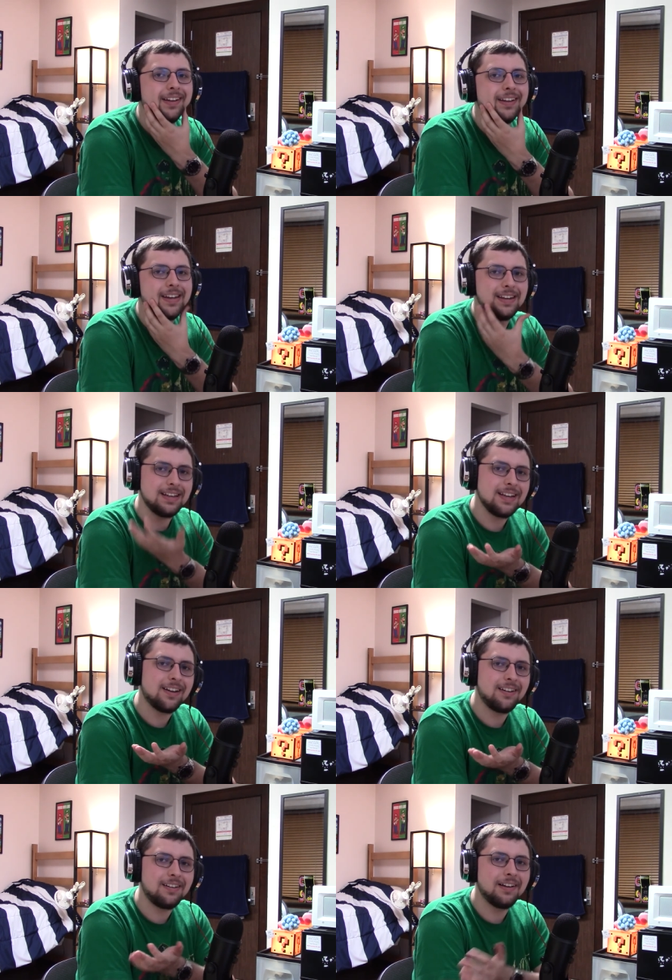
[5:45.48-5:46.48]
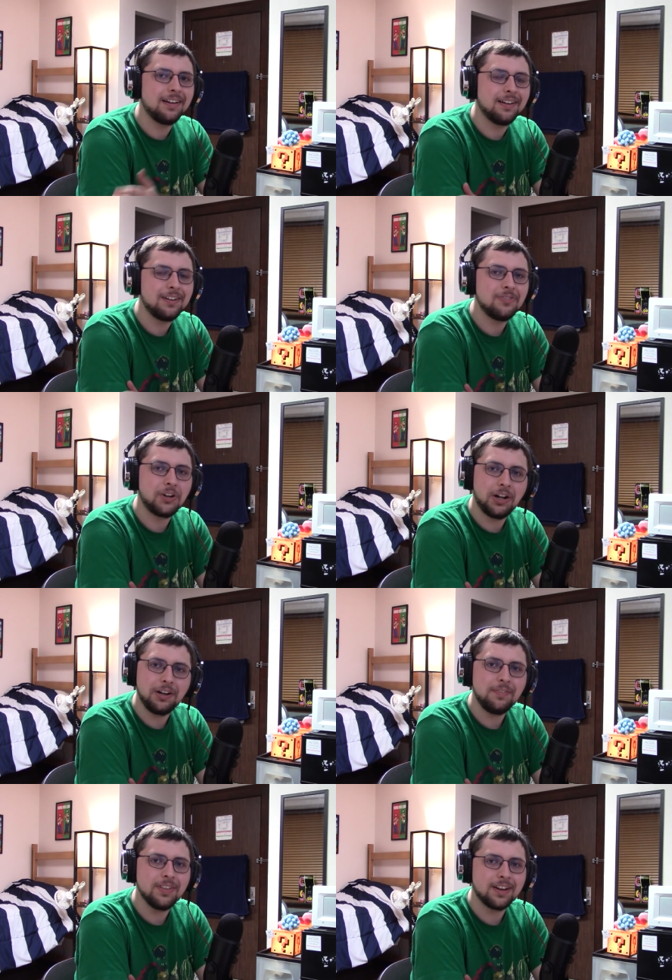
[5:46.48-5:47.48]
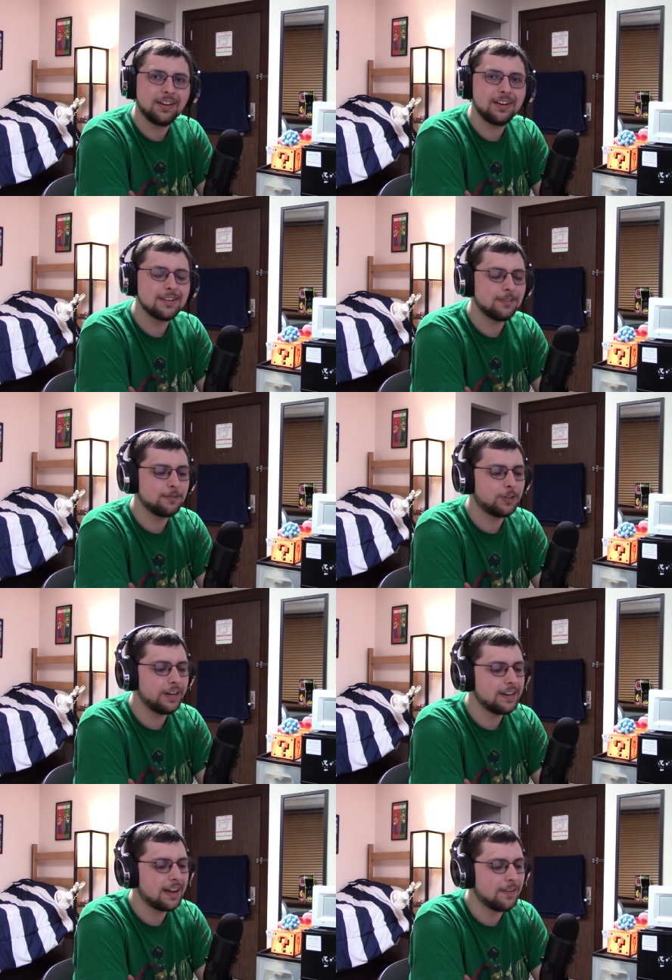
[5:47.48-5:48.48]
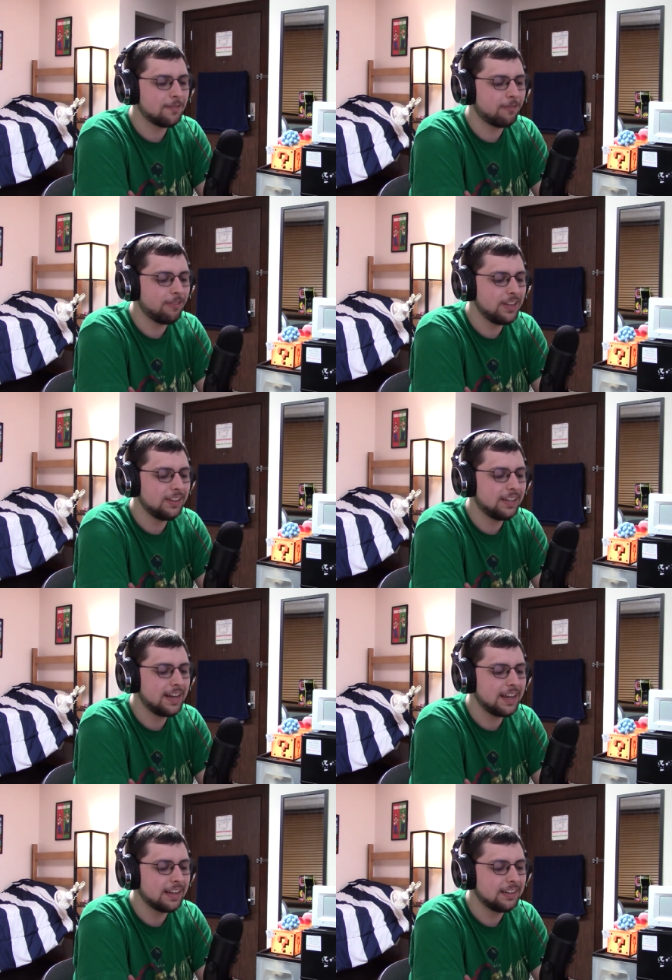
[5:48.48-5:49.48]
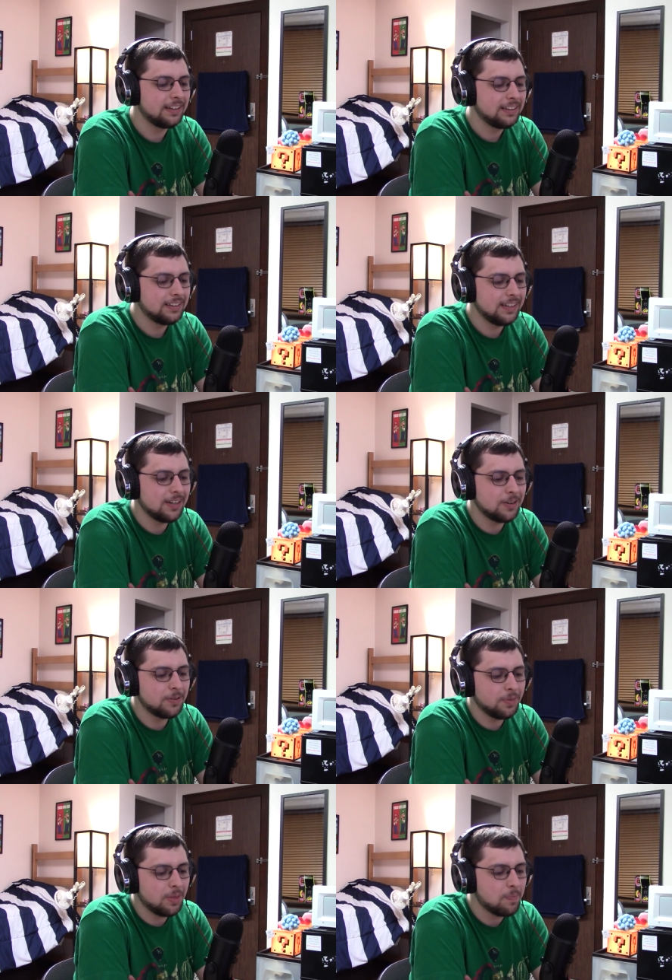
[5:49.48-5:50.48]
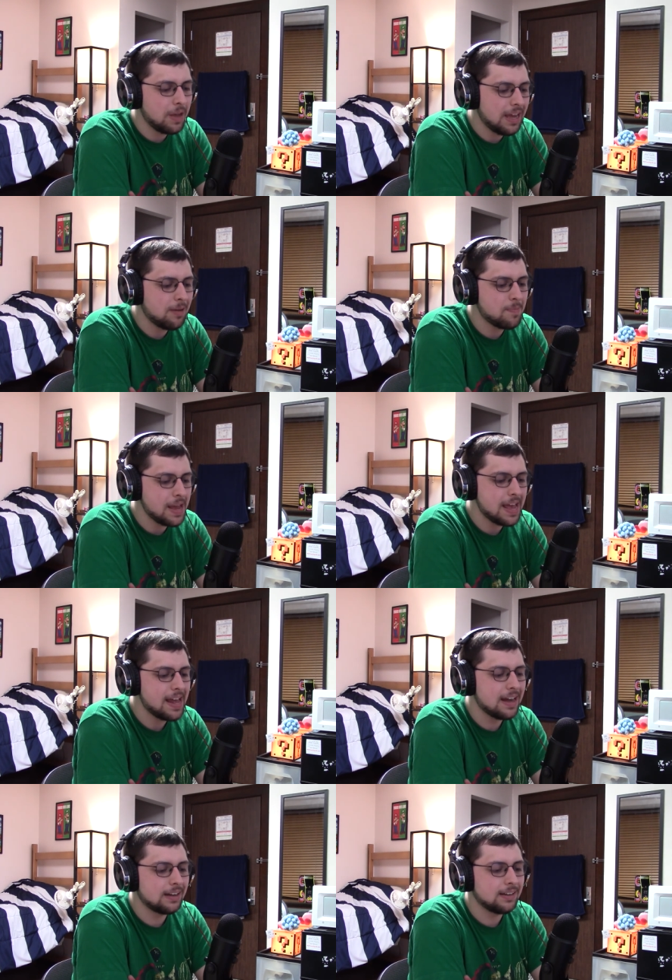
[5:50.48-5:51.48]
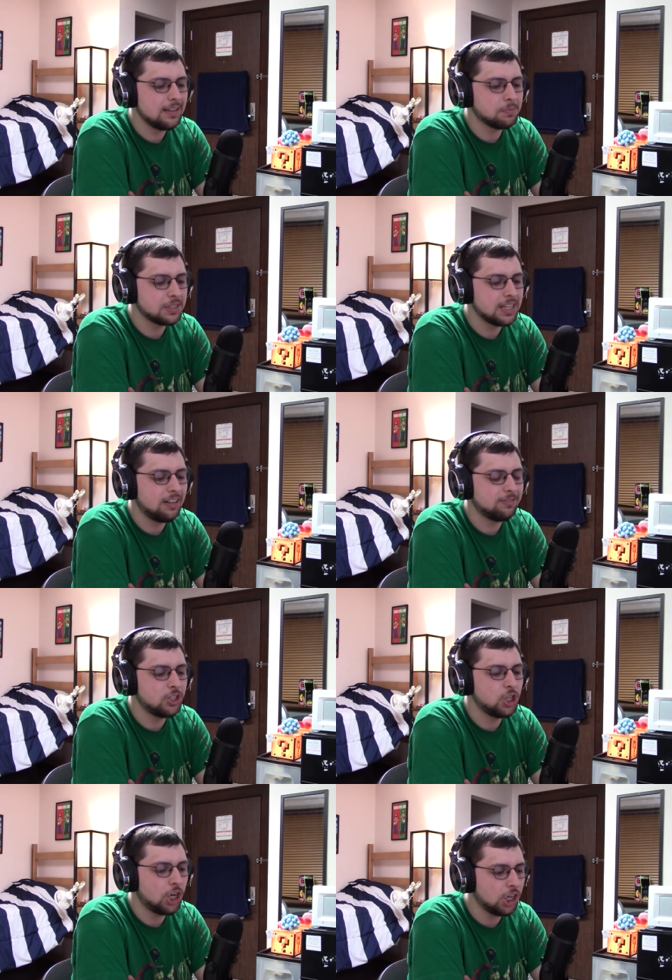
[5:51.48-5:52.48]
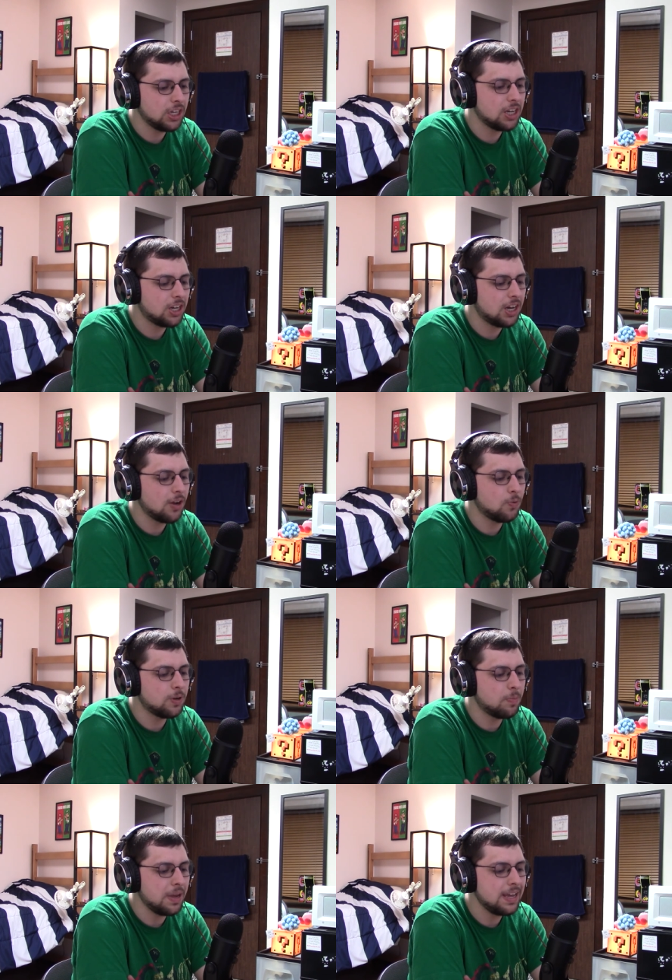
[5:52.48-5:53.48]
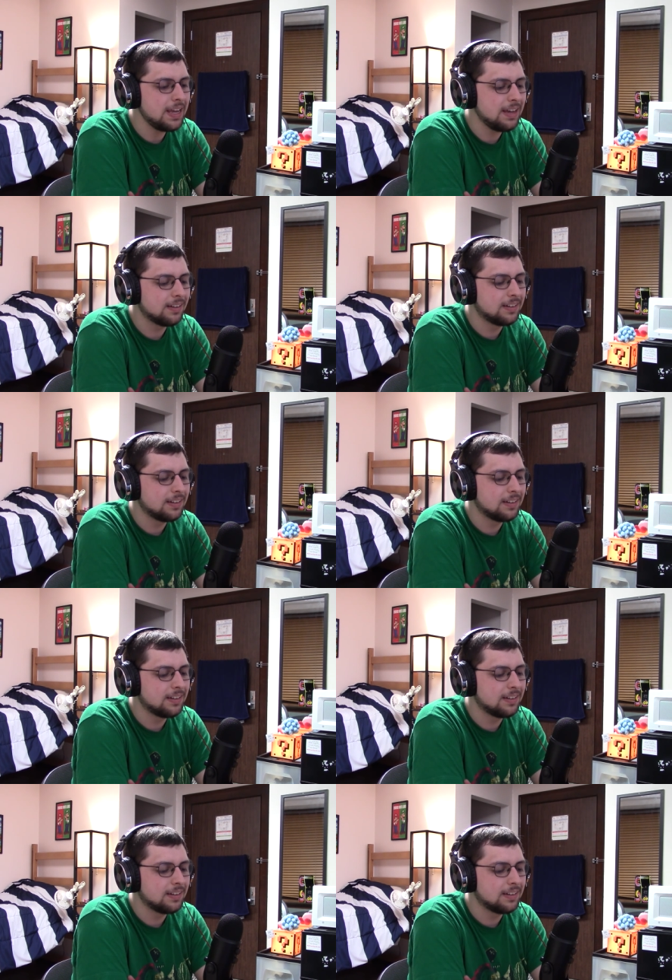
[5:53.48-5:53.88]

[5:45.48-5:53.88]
Diddy Kong of all of the Kongs for it. I would feel like, the main man himself, Donkey Kong, would be